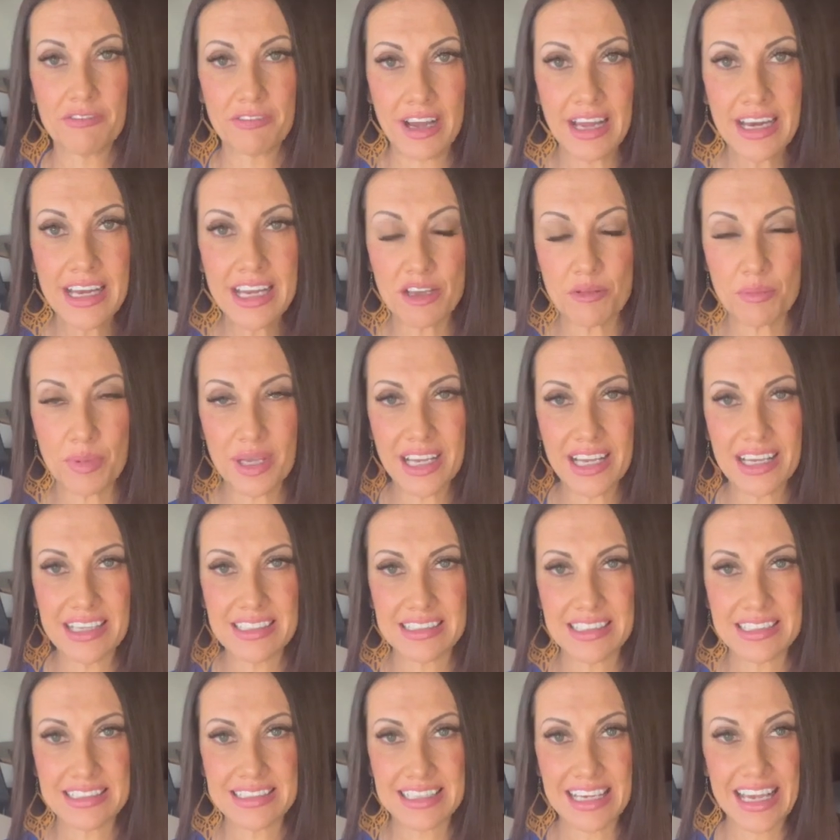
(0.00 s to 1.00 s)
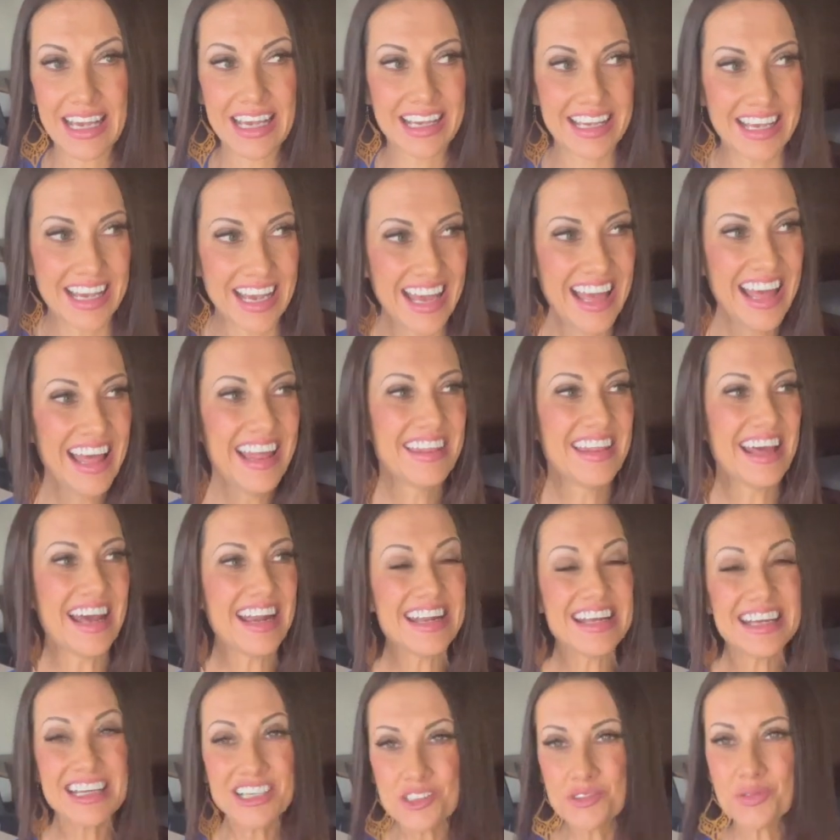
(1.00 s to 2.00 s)
funny because it's like, that
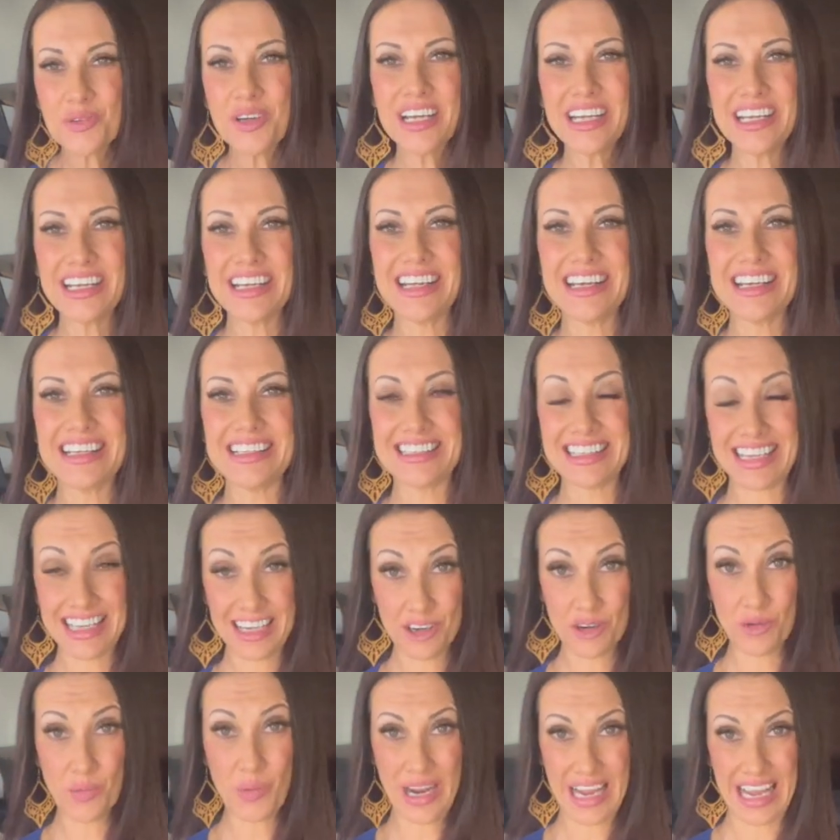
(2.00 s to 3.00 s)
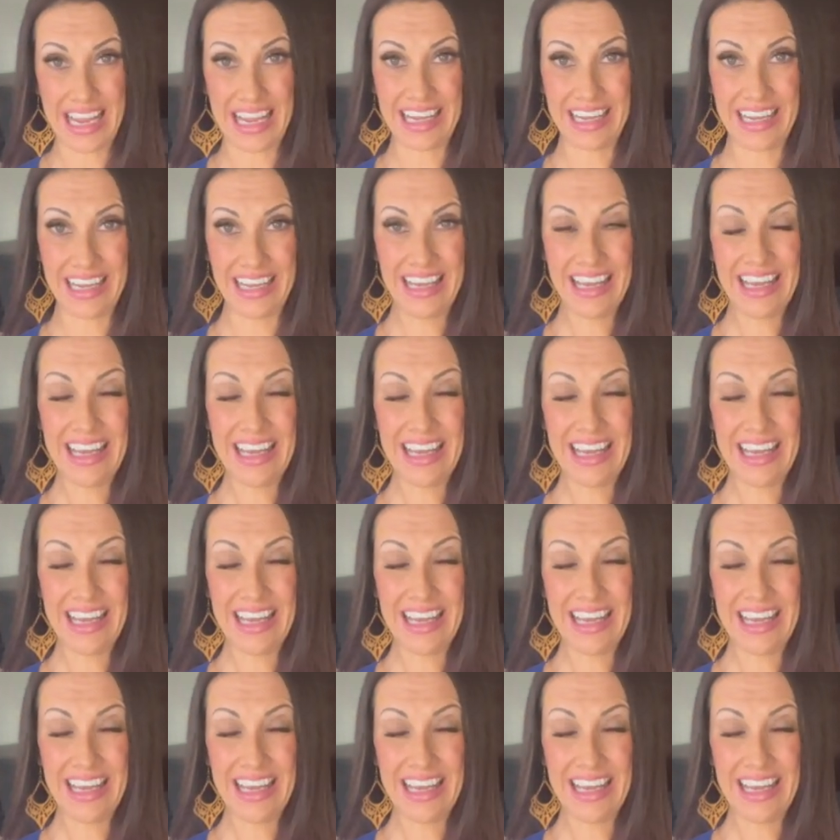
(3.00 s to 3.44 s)
is what it is in a way.